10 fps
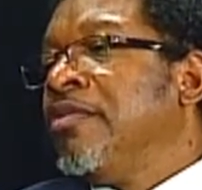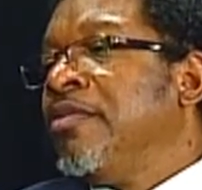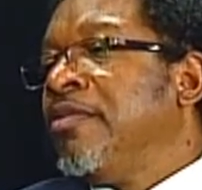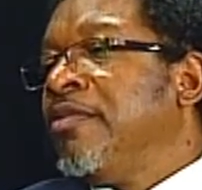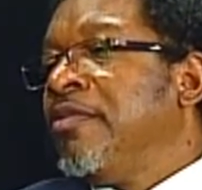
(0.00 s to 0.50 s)

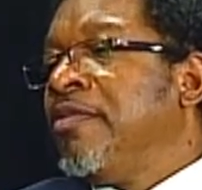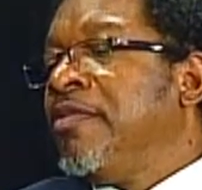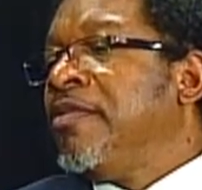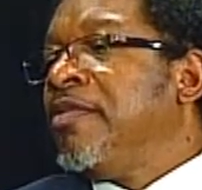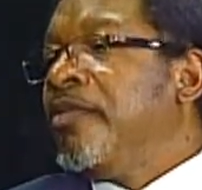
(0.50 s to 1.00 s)
Okay,
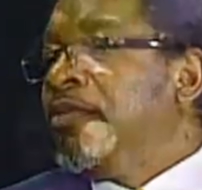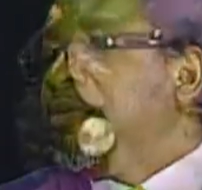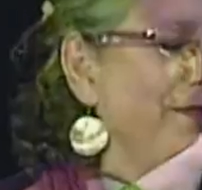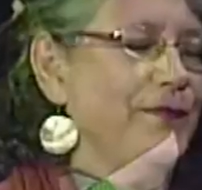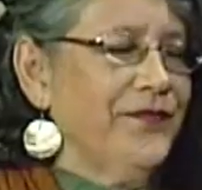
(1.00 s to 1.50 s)

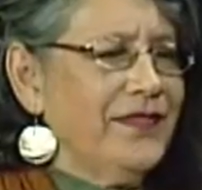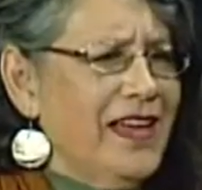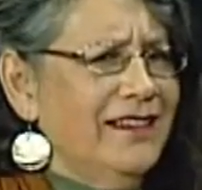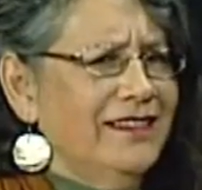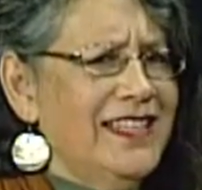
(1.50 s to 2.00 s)
um,
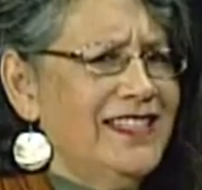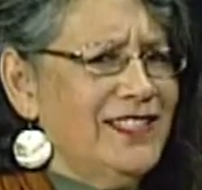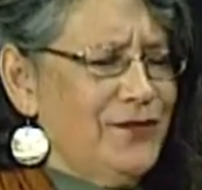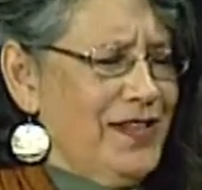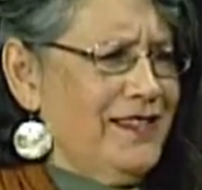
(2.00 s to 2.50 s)
uh, let's
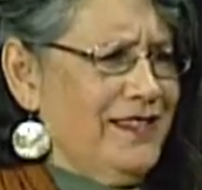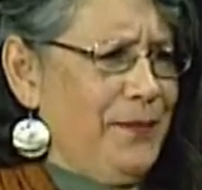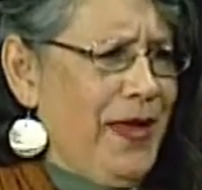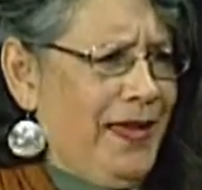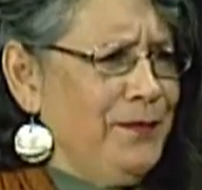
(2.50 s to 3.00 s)
address the
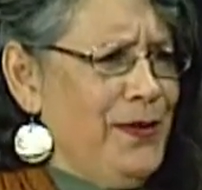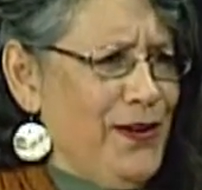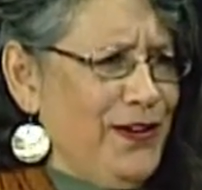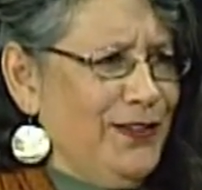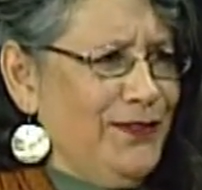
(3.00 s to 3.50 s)
pain
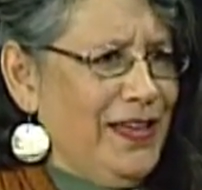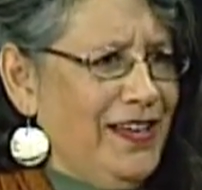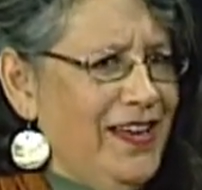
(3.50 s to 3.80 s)
part of it.